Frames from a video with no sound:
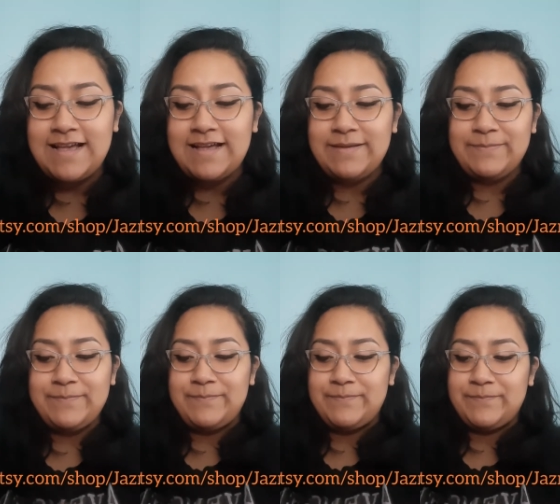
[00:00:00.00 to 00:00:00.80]
um,
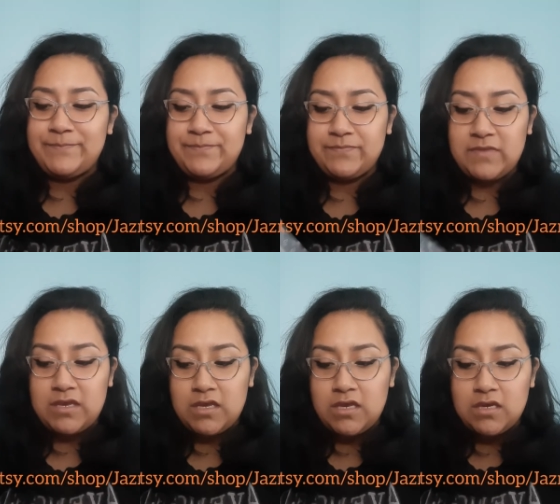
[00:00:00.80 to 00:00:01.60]

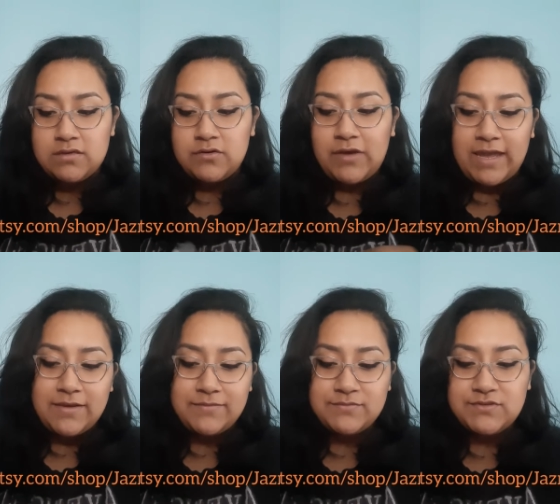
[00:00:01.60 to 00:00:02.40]
okay,
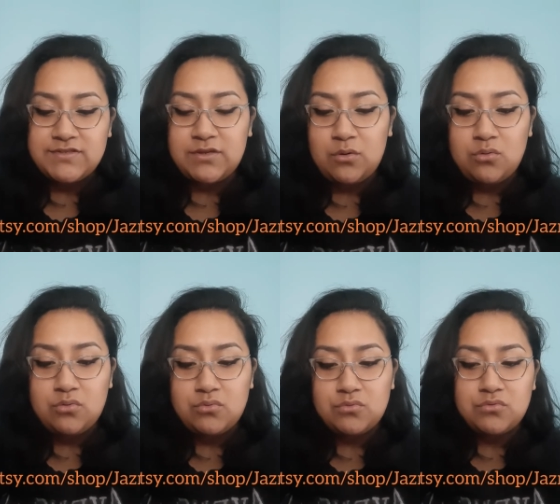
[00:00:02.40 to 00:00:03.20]

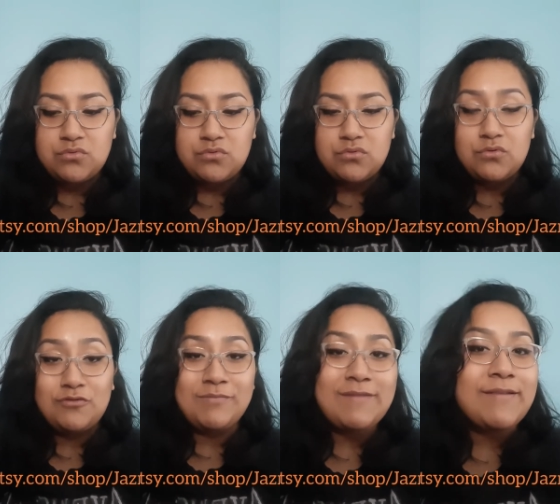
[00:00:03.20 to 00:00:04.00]
so
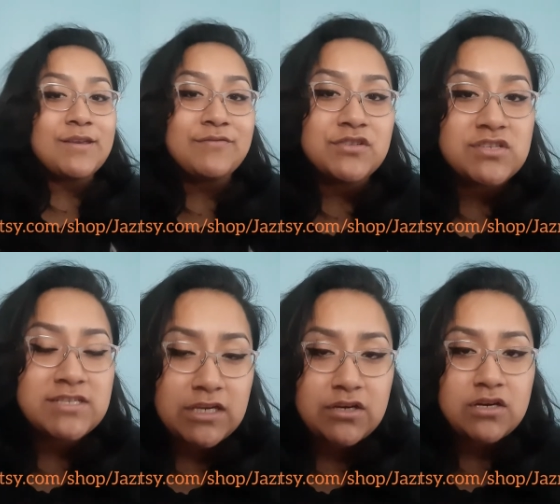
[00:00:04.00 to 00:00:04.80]
with my very first
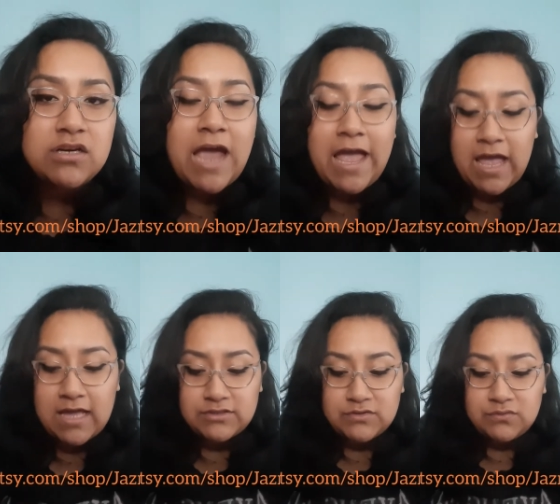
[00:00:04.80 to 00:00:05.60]
sticker, I
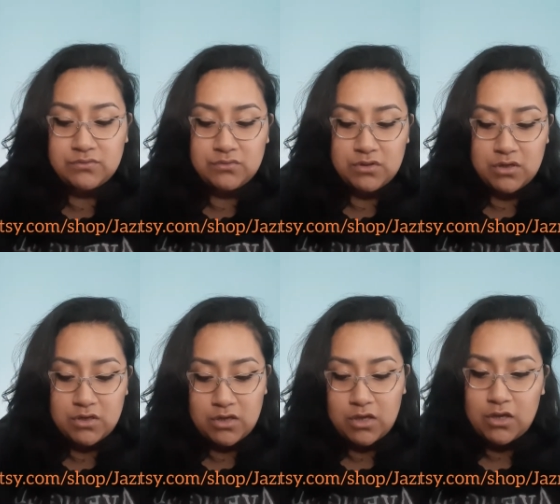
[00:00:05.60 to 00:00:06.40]
had to
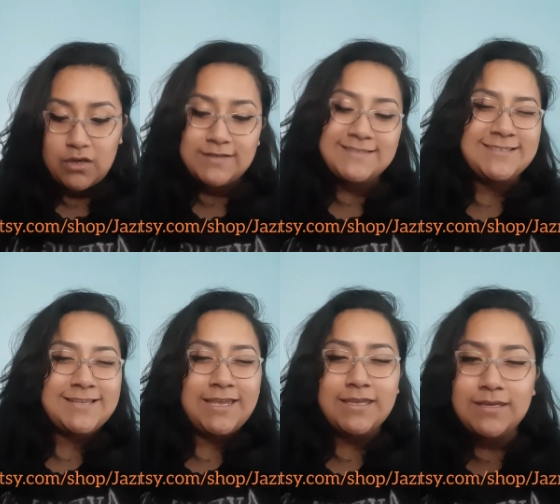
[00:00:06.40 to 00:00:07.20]

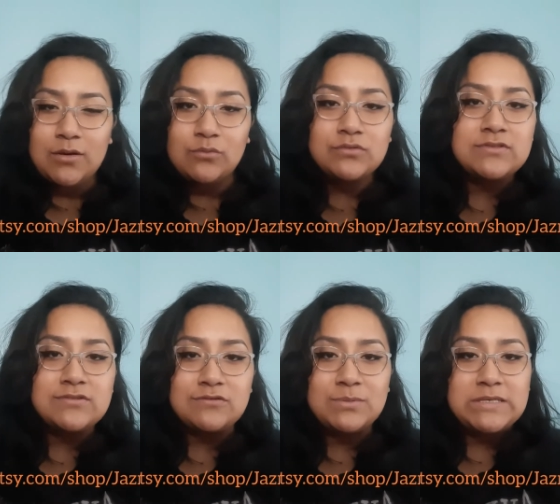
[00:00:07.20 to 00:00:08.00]
stay old
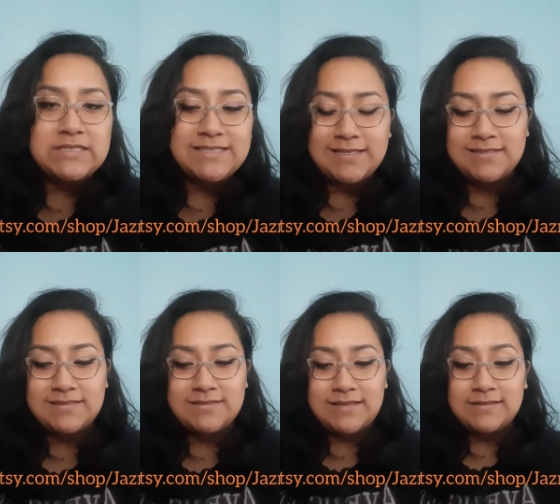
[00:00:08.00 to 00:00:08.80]
school because
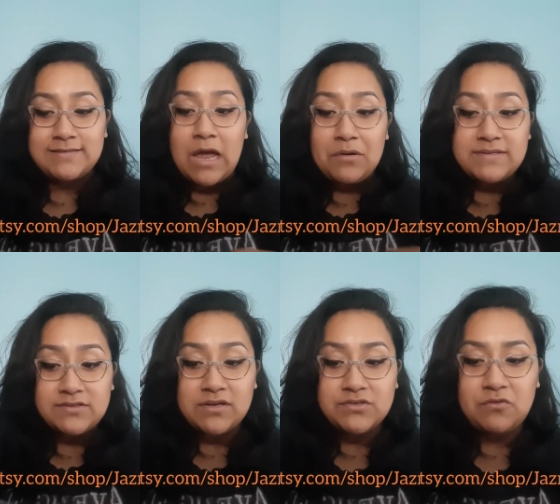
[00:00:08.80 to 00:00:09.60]
that's that's how I
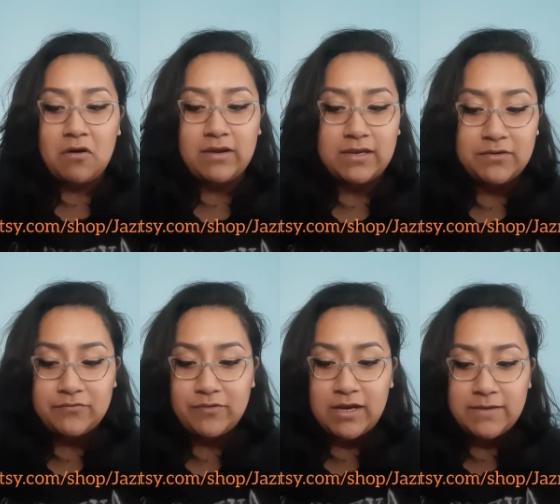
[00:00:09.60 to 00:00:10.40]
started drawing,
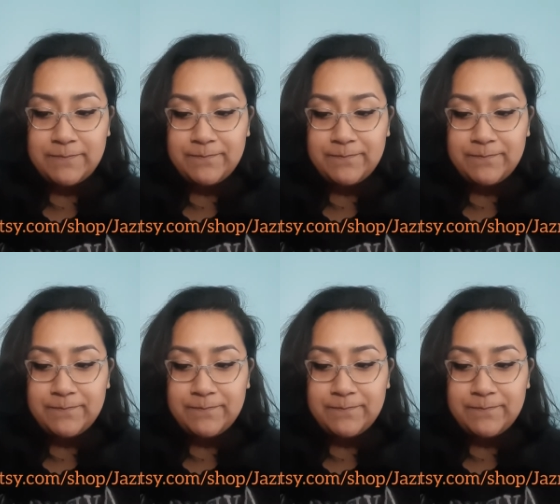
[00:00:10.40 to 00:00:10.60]
right?